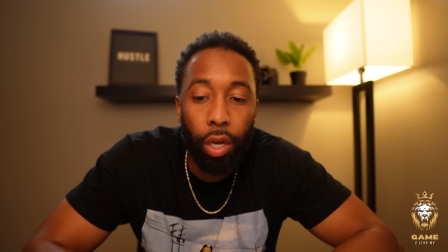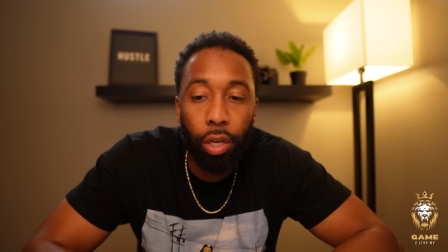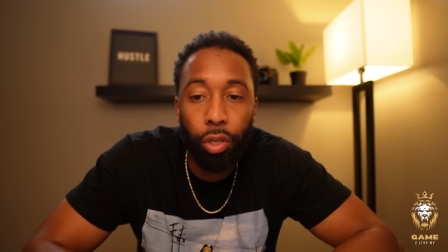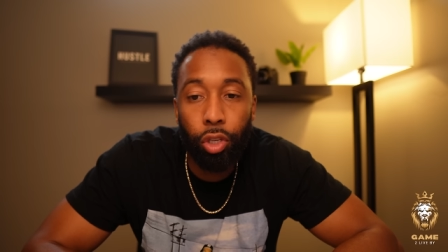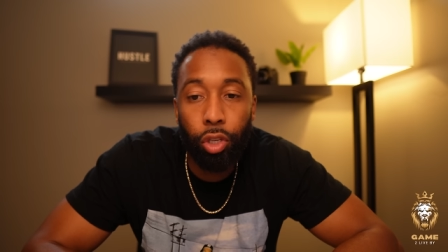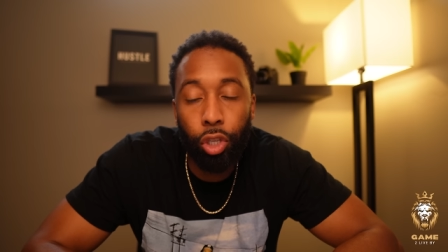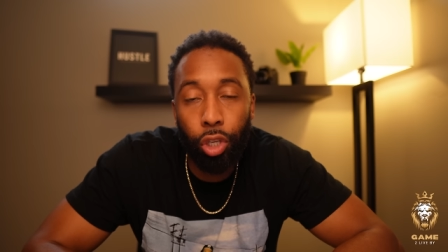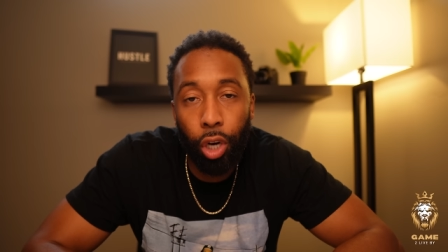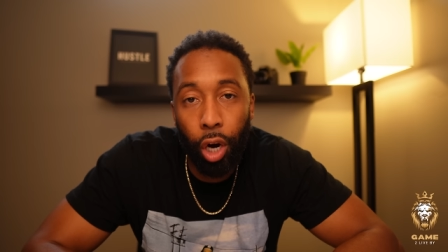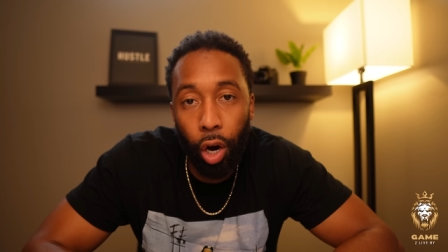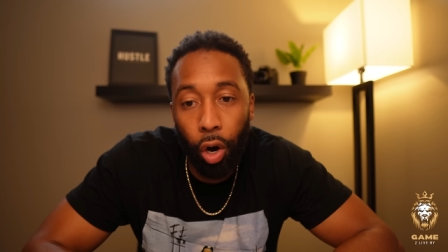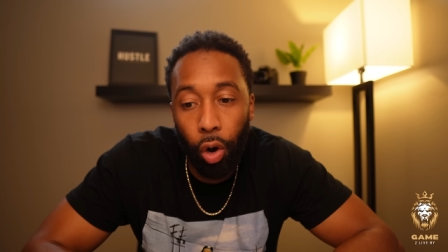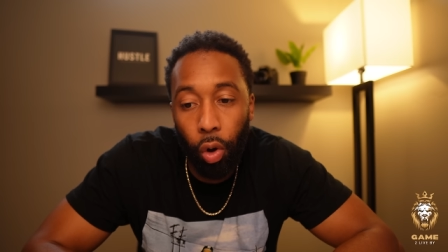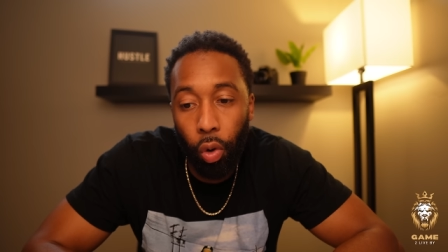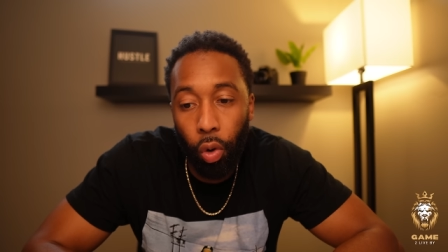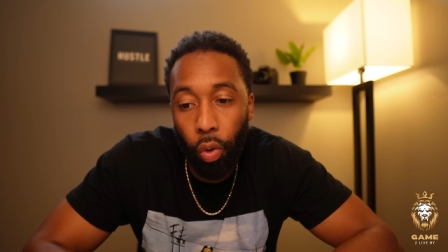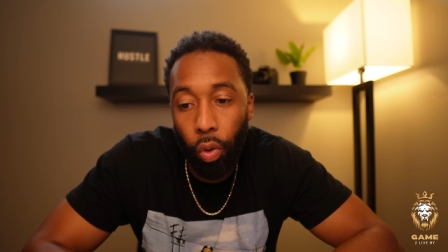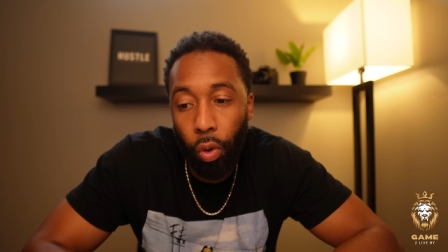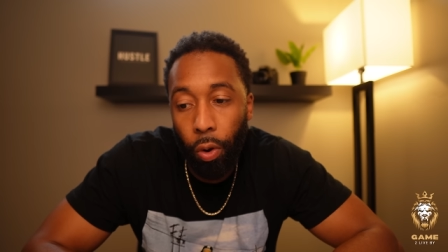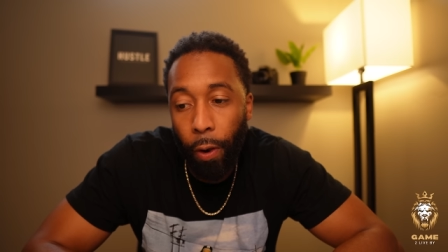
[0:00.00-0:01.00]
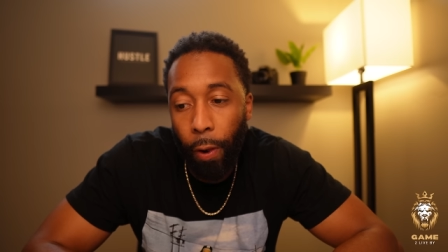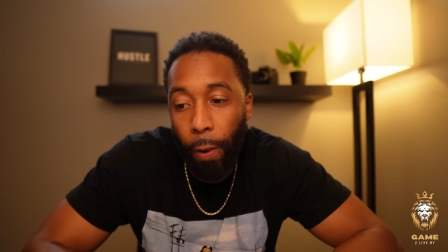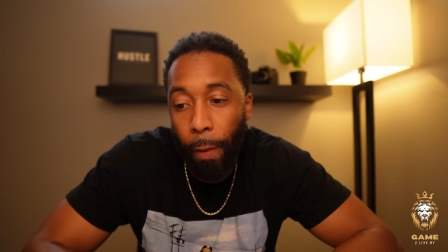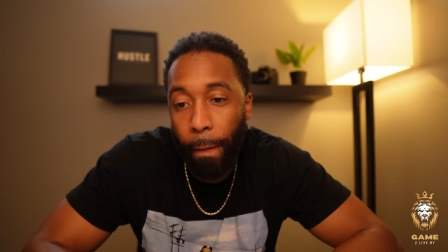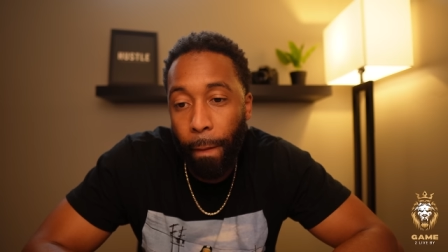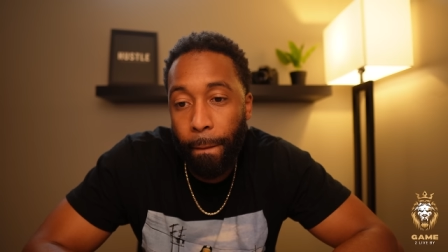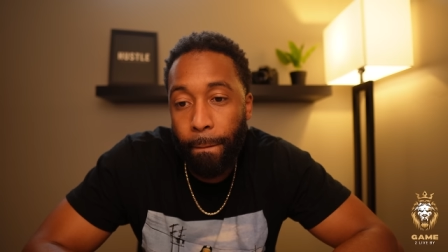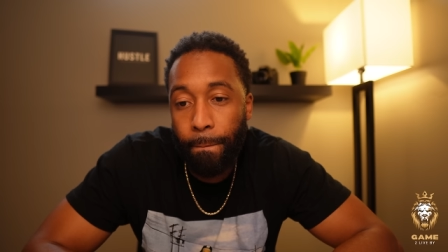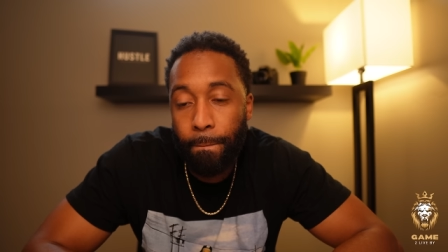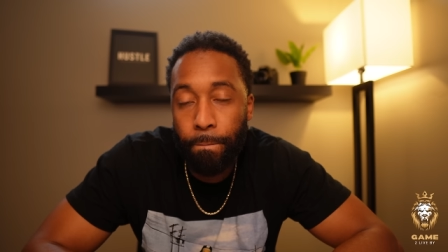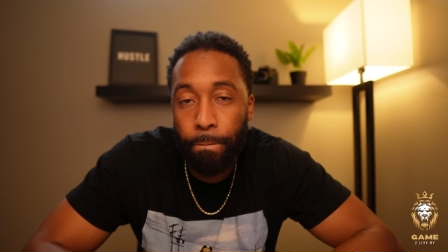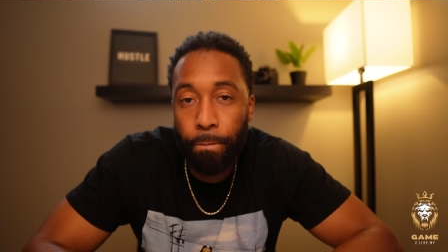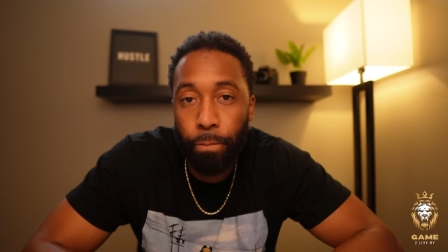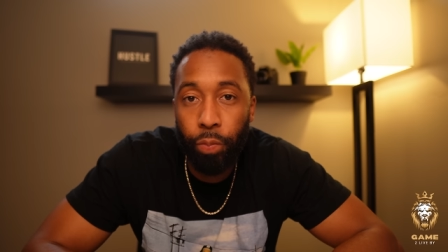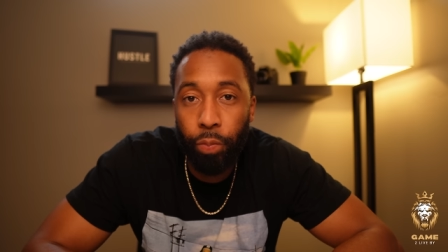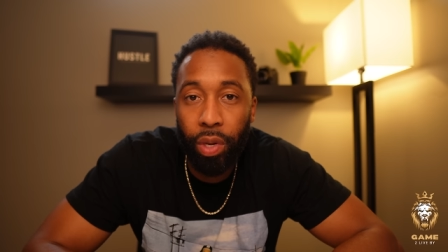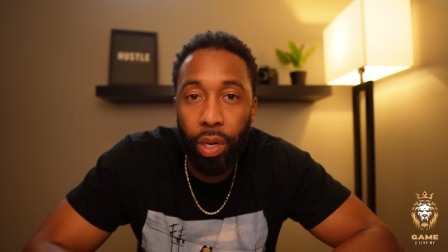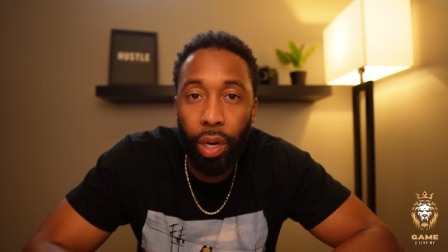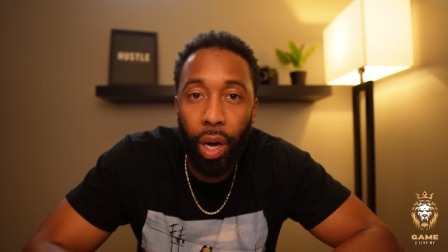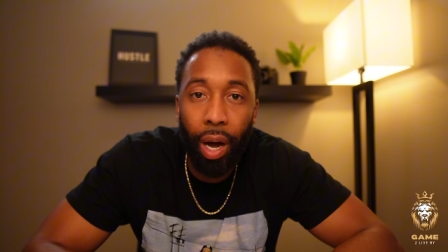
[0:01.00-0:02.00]
So
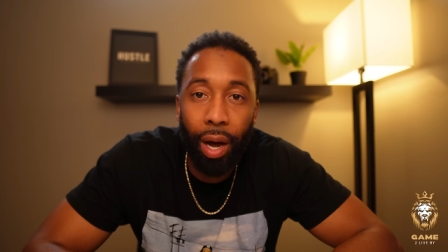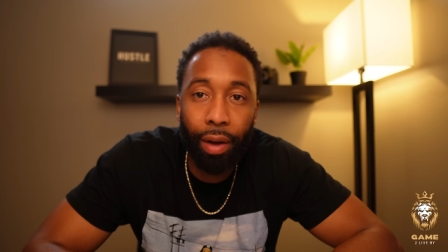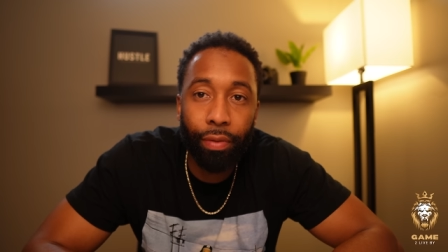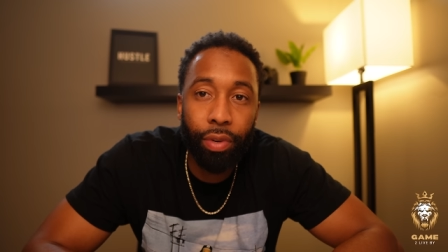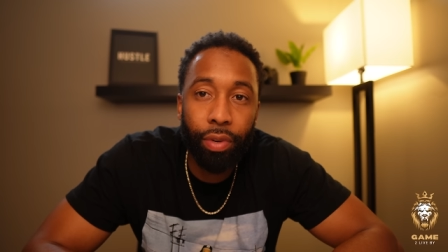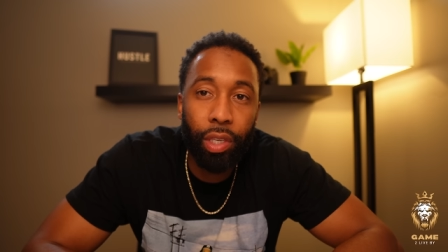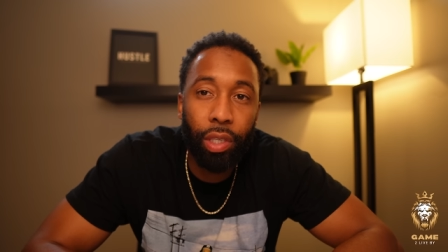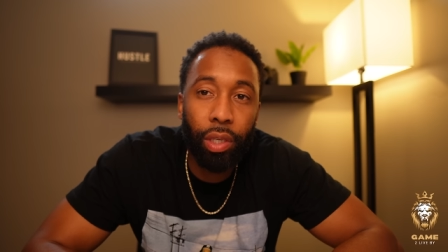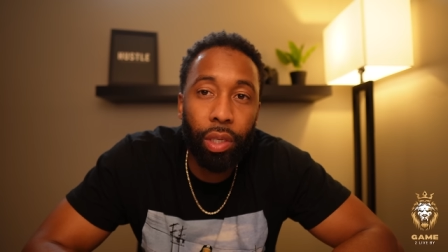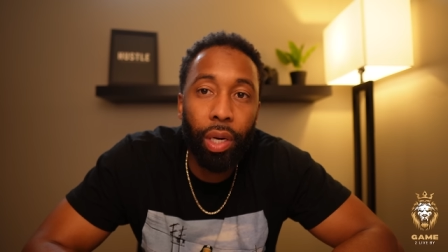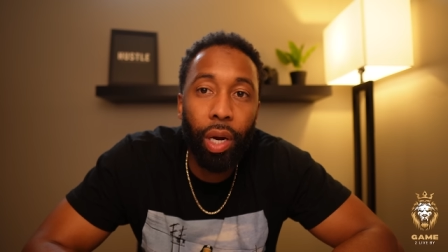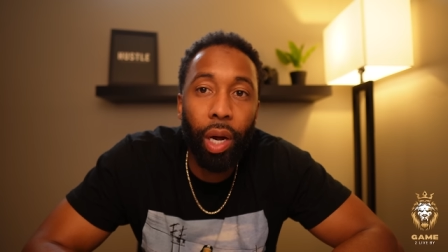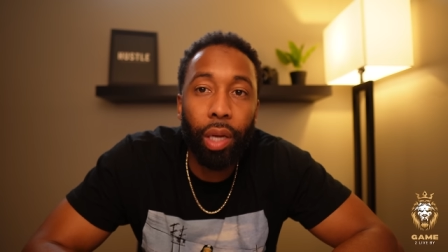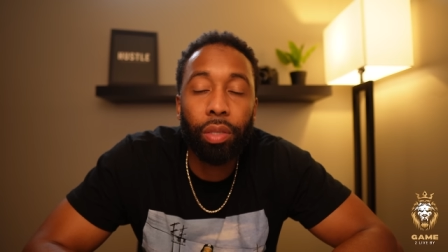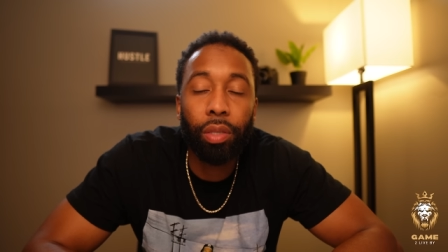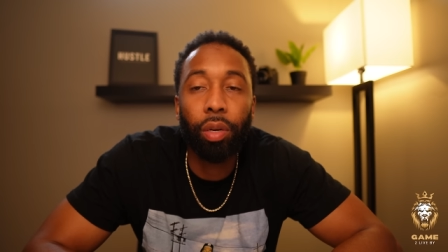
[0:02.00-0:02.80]
I eventually got